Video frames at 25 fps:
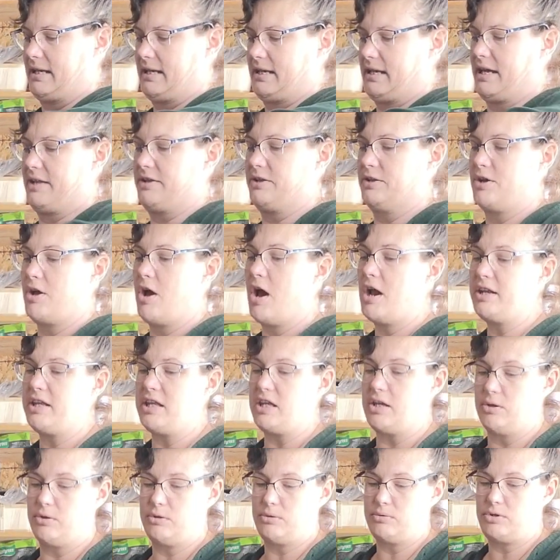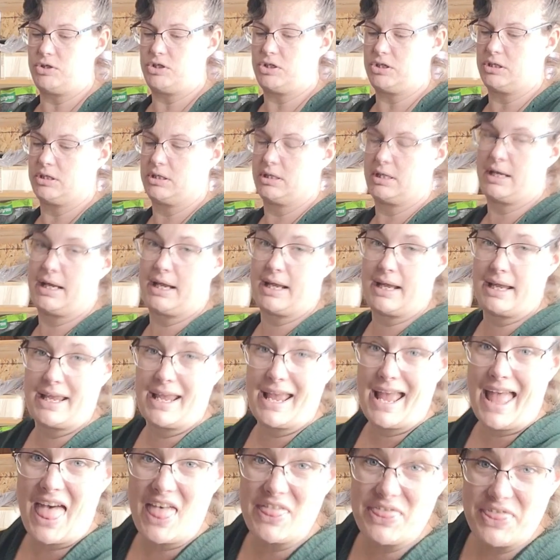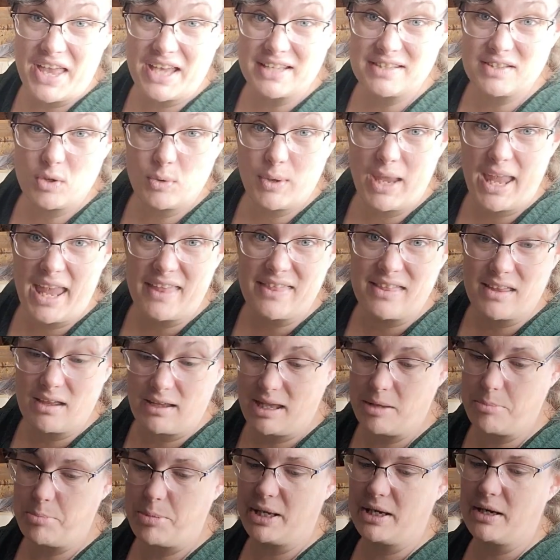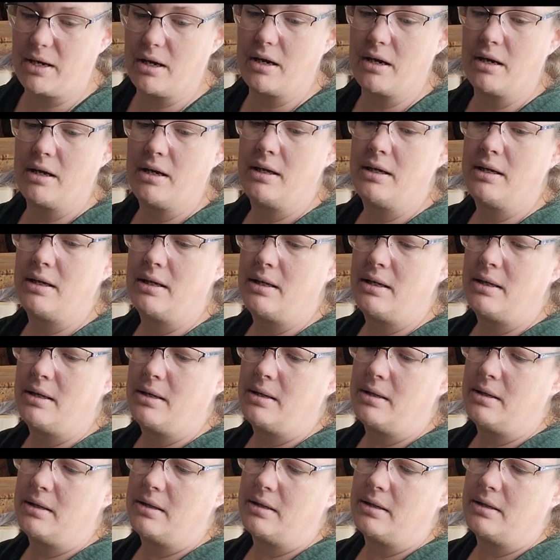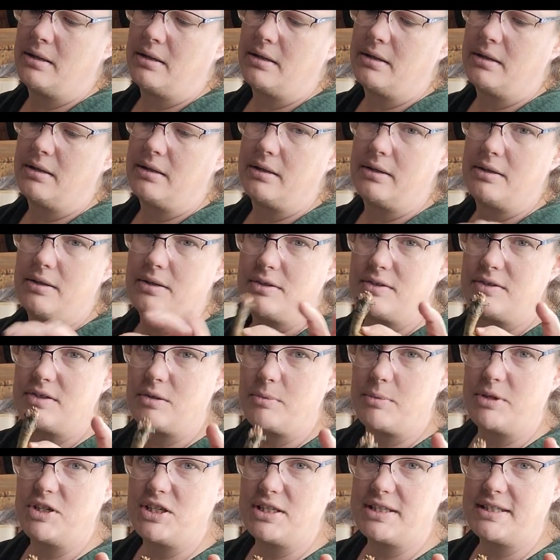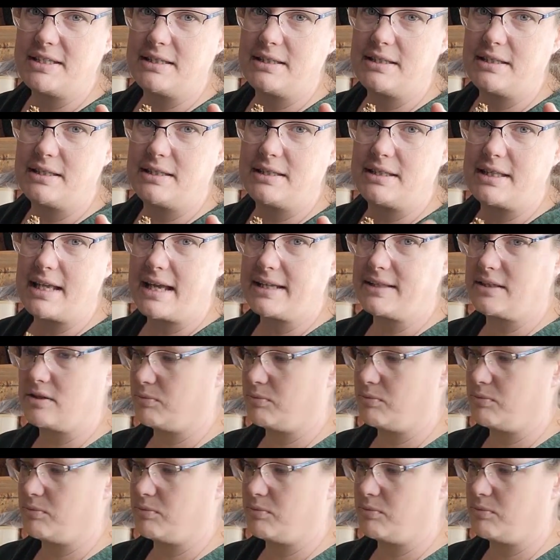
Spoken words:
And they're not huge. And that's okay, they'll get bigger. So that's a